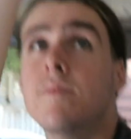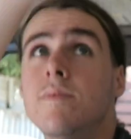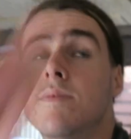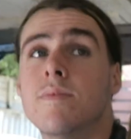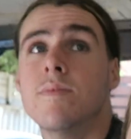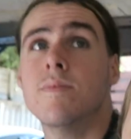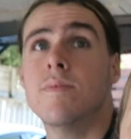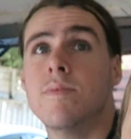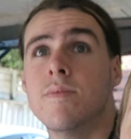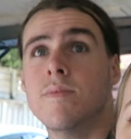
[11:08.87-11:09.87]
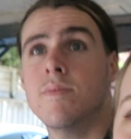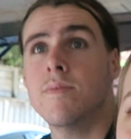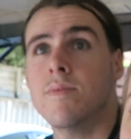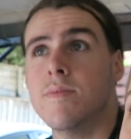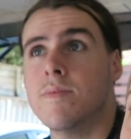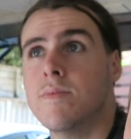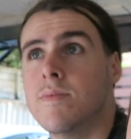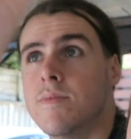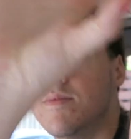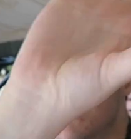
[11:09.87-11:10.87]

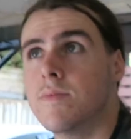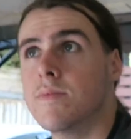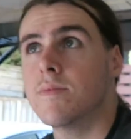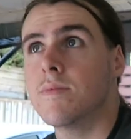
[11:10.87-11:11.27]
(not speaking)